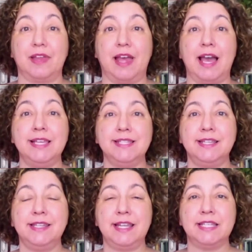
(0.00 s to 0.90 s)
Iceland
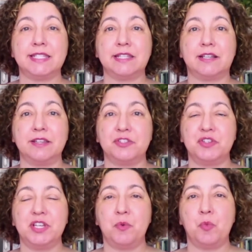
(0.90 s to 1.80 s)
is a
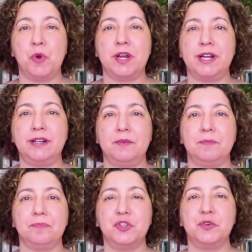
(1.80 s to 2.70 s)
country where
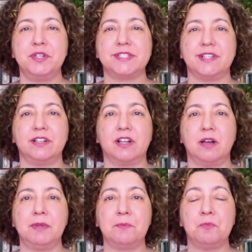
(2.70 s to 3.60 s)
tourists are
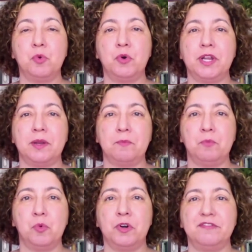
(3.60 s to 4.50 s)
coming more and
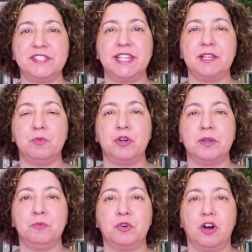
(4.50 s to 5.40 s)
more. They're visiting
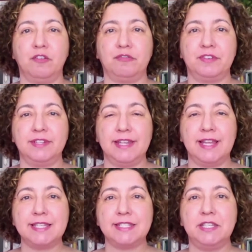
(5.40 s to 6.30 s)
more and more often.
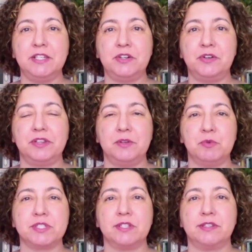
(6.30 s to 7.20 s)
Last year,
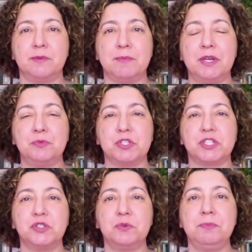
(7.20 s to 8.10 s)
the amount
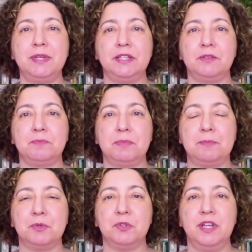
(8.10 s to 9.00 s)
was 2 million
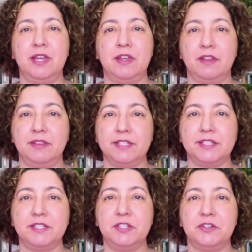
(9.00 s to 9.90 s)
people.
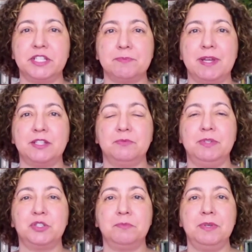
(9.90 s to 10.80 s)
This year is planned
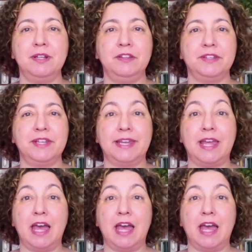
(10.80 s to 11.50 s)
to be 2.5 million.